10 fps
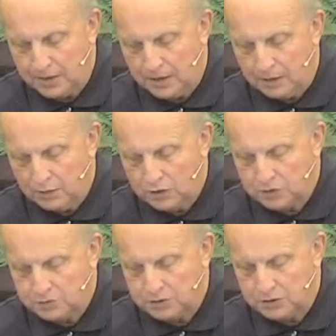of
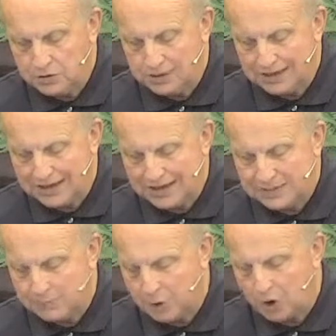one's peers,
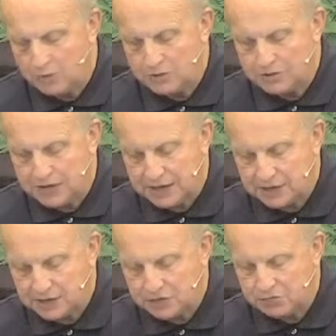elected parliaments,
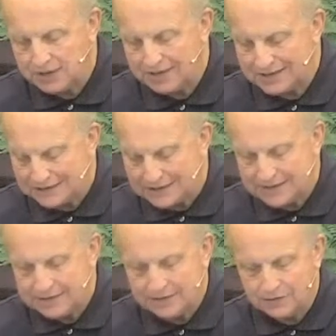taxation by
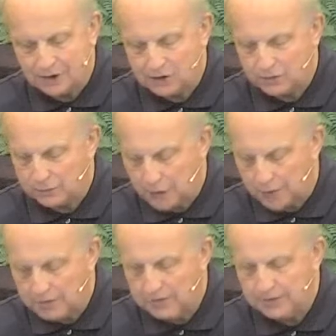consent, safeguards for
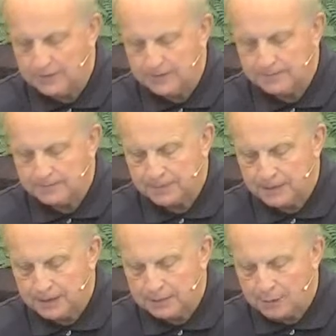property,
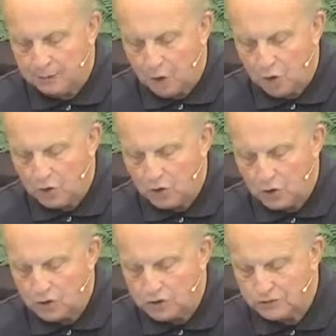and above all, the
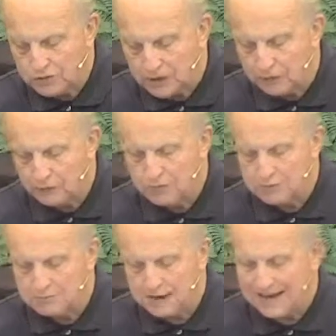notion of
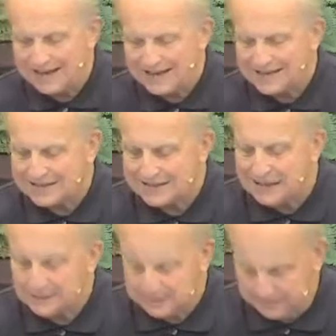government by consent.